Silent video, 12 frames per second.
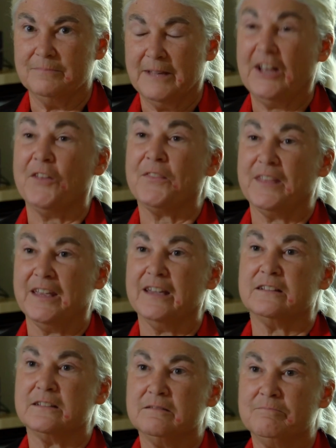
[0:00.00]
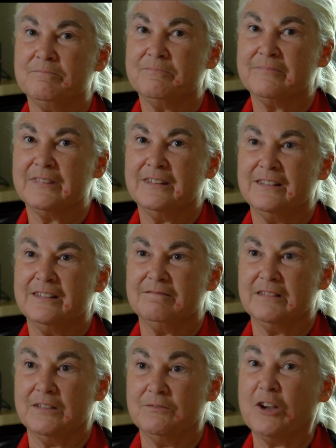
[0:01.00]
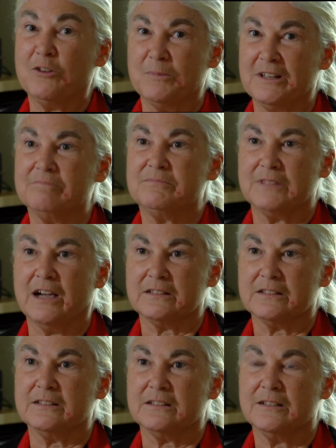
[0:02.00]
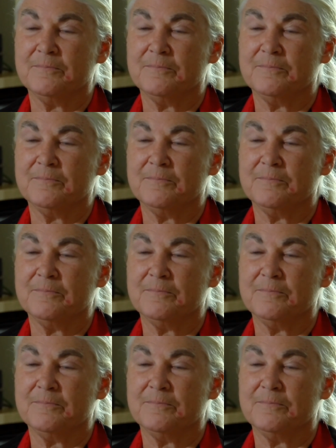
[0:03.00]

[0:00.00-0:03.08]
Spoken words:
health and environmental toxins.